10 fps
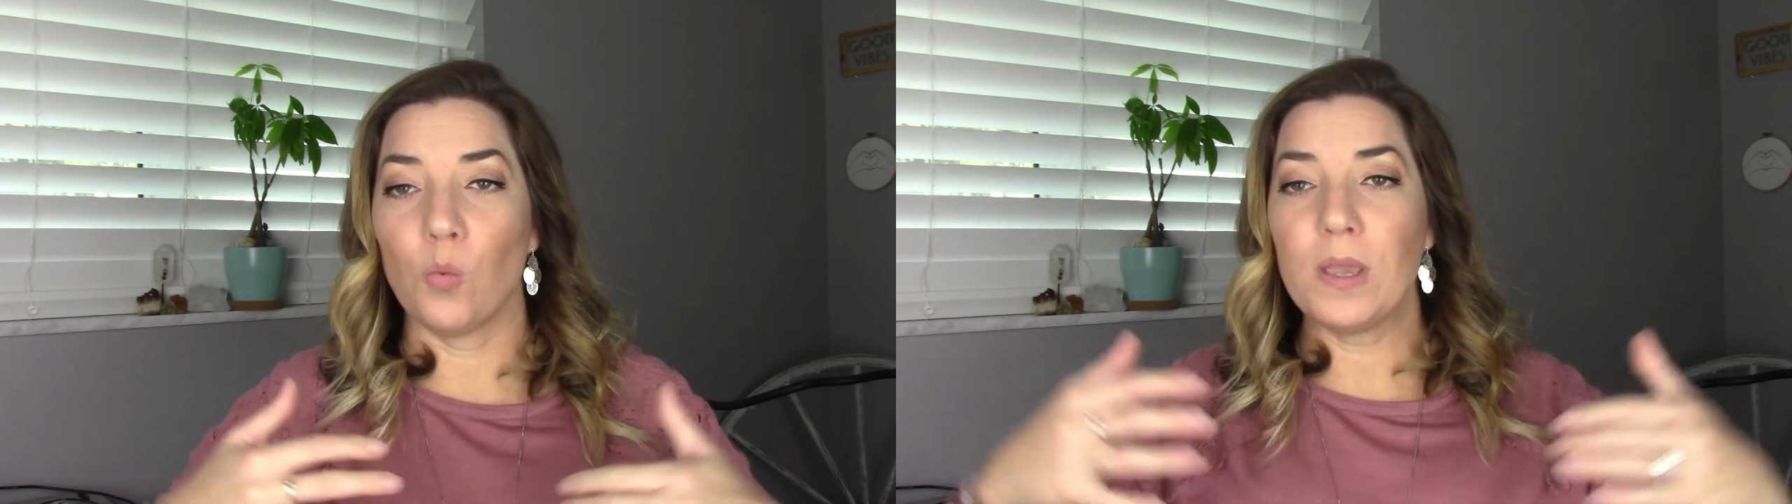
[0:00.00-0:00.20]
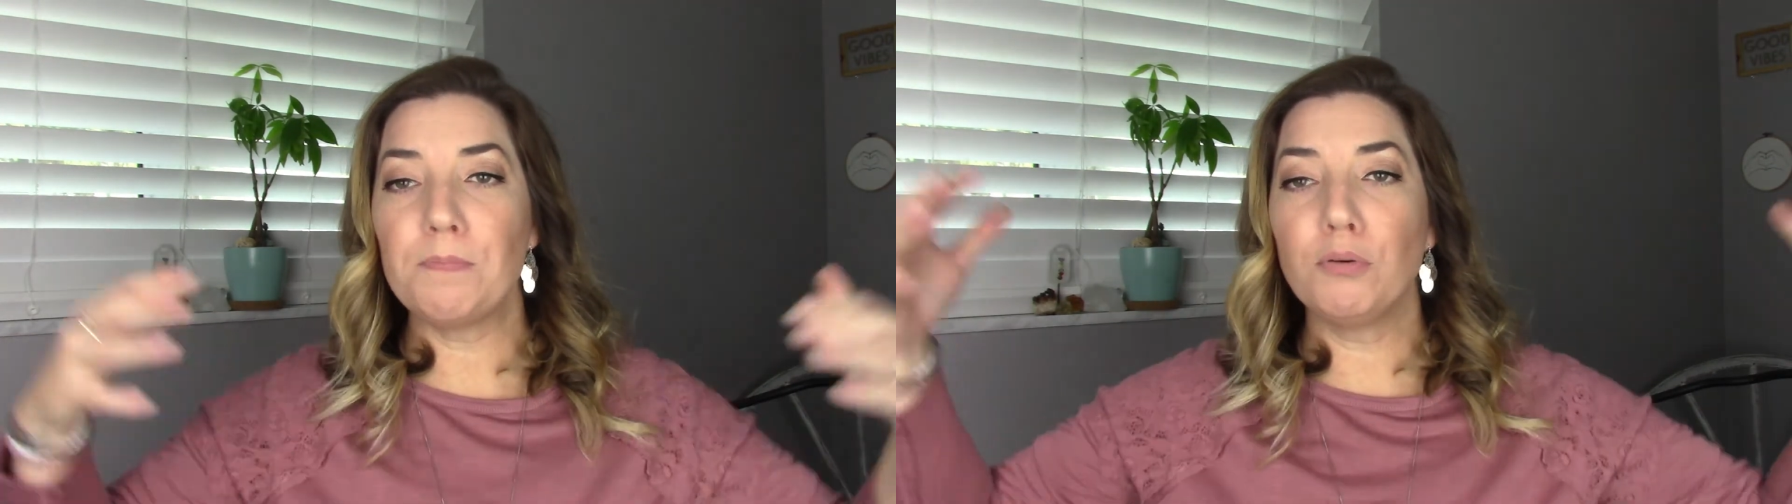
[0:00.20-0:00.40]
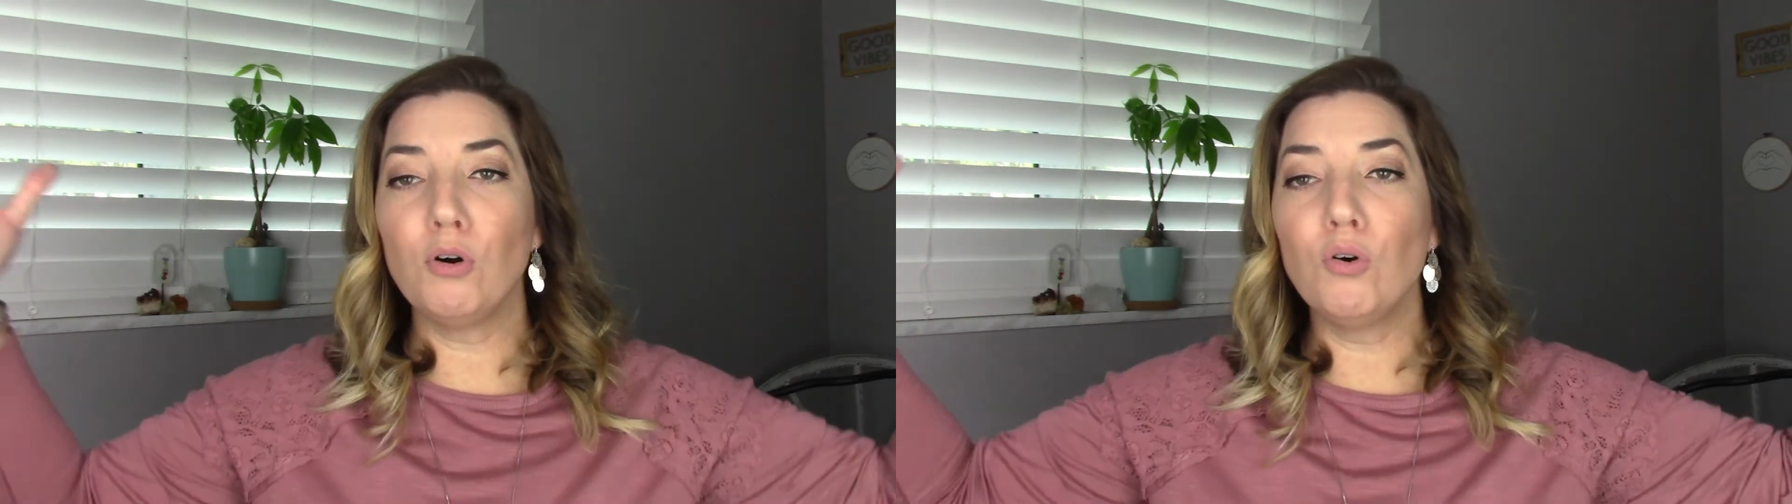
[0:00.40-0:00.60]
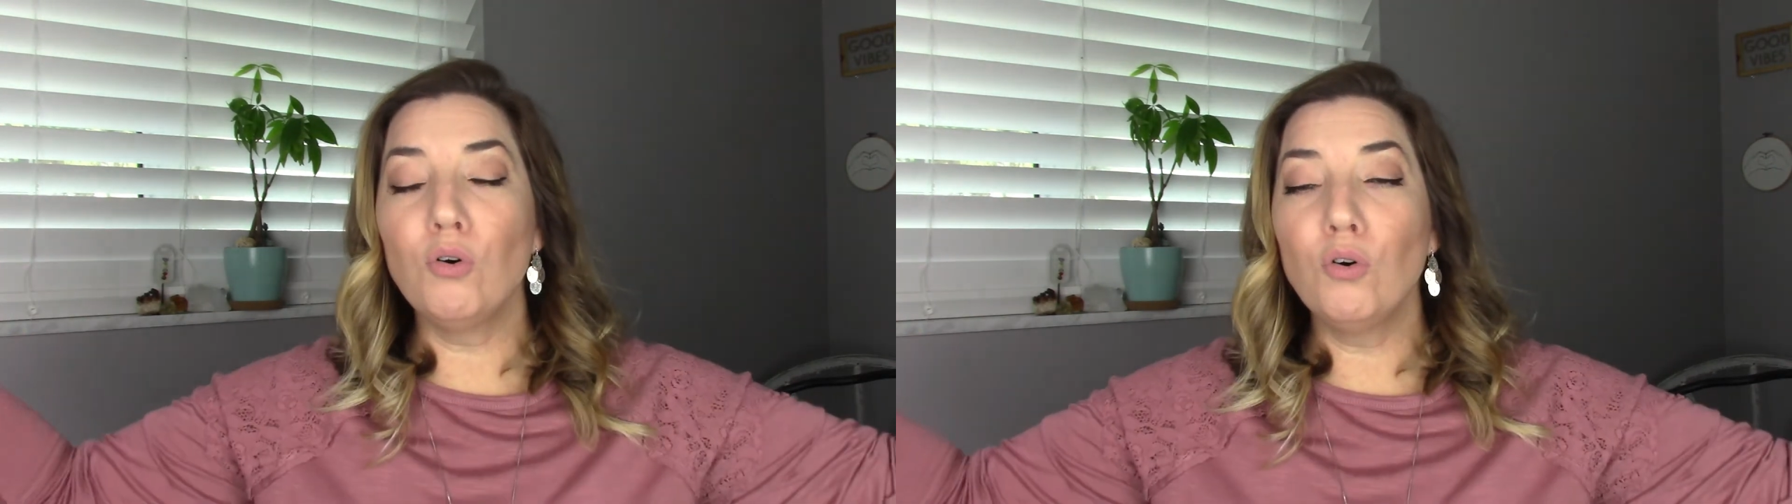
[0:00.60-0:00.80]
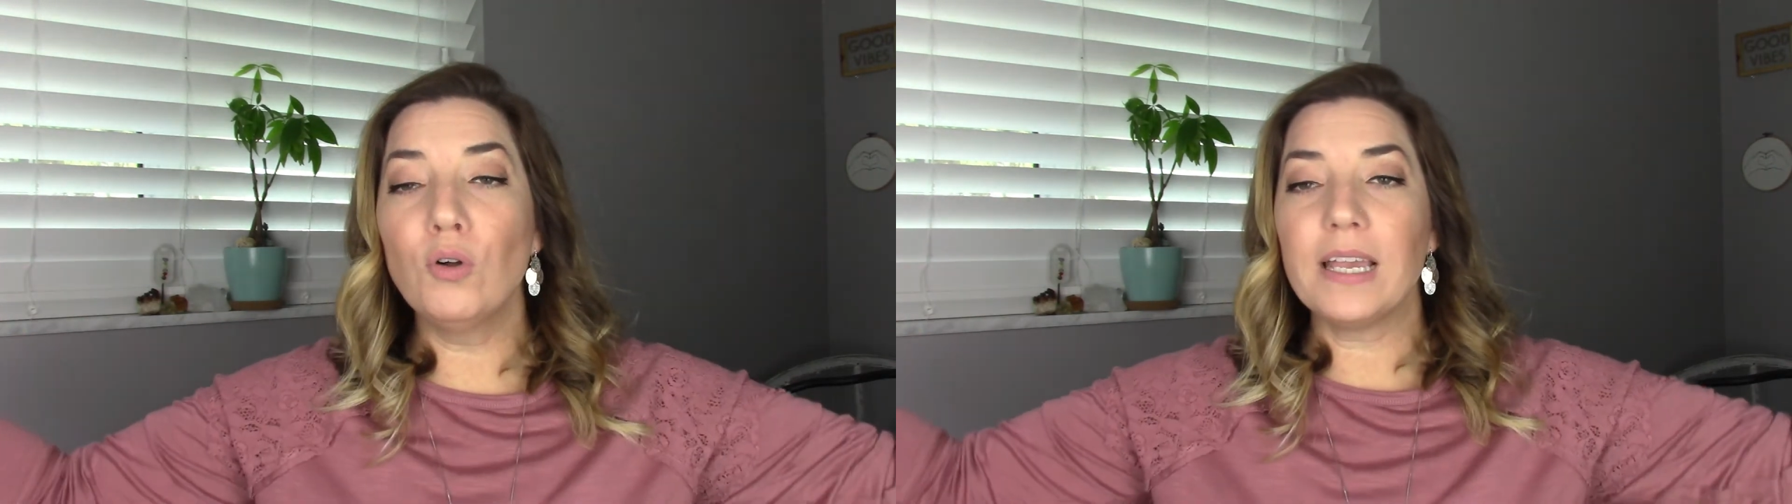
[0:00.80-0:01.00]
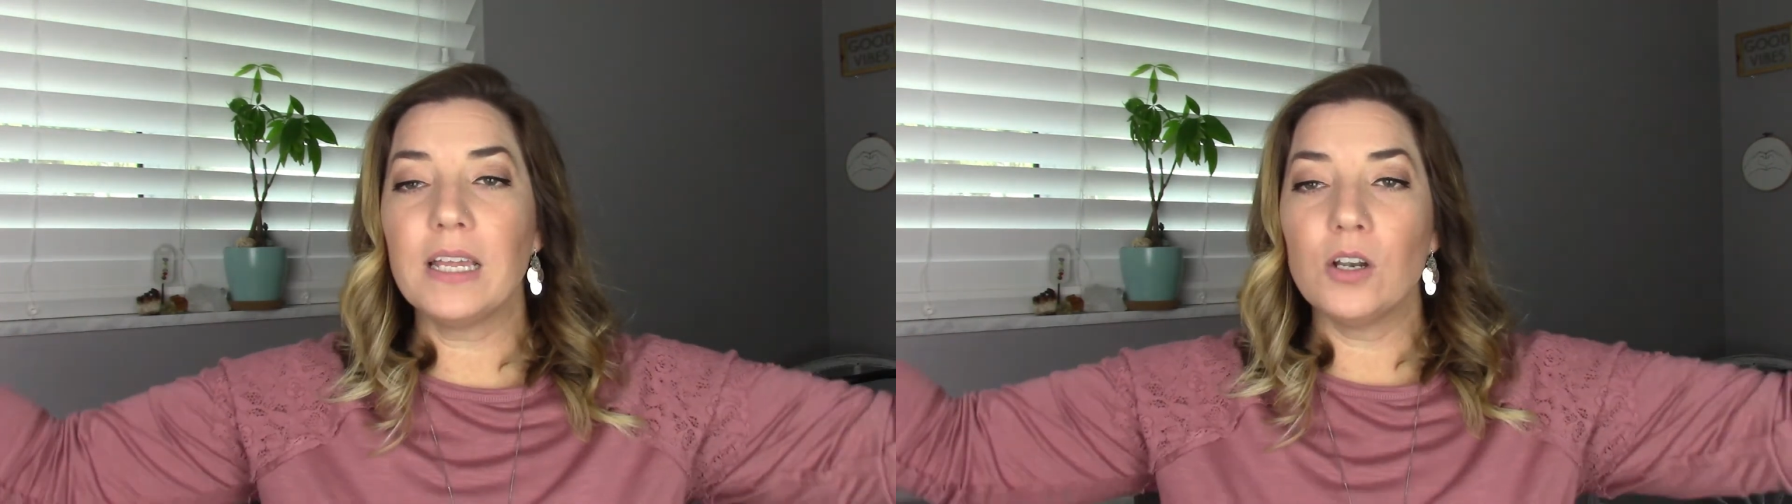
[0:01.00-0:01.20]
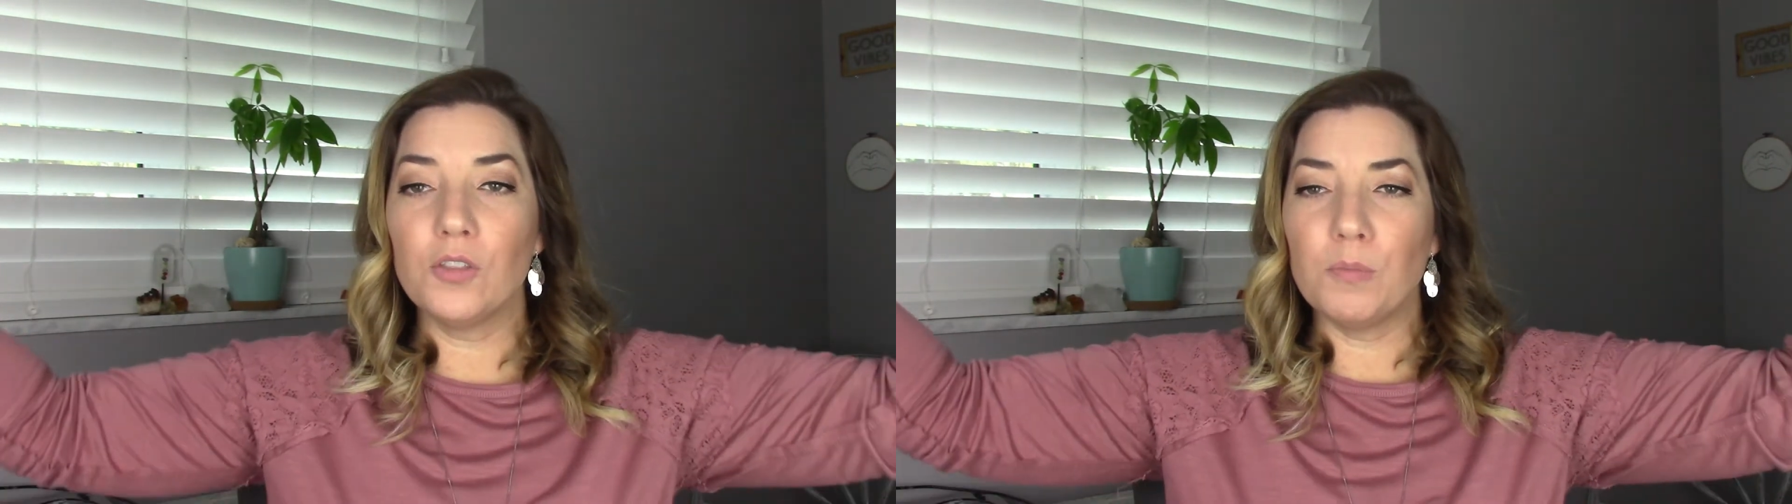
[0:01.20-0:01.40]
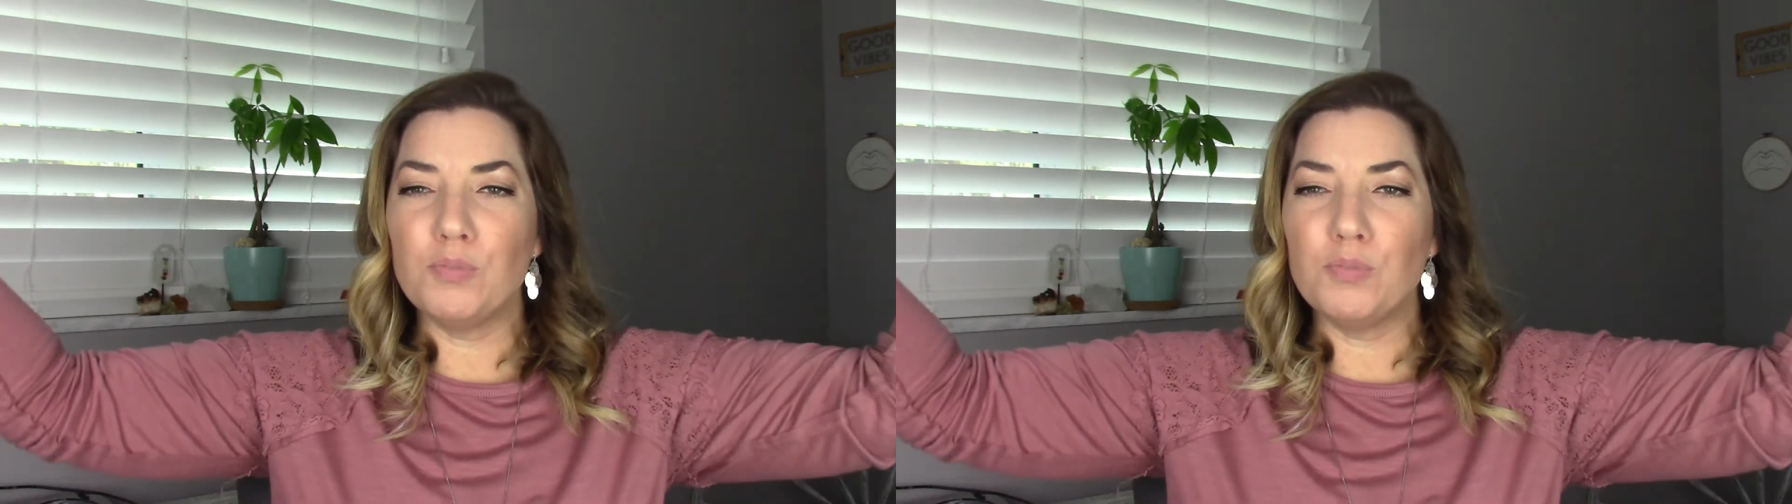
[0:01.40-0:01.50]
We pull in the